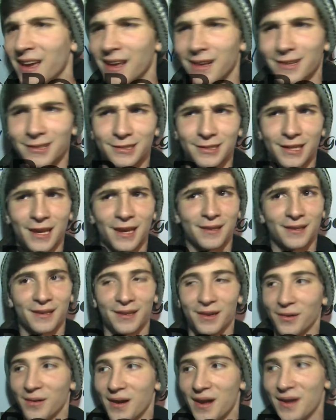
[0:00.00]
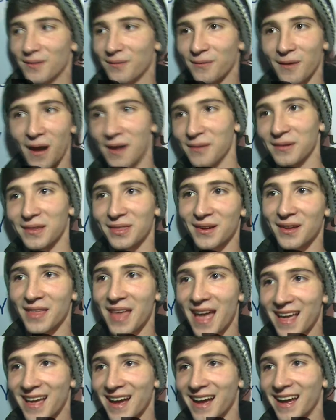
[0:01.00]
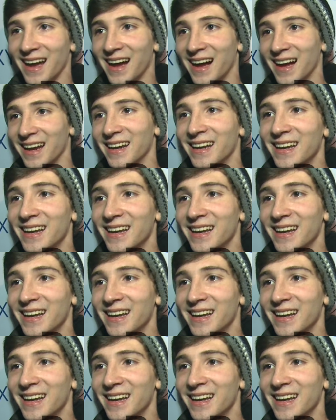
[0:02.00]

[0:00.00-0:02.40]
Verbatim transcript: And I was like, you know what? Why don't we throw that guy on?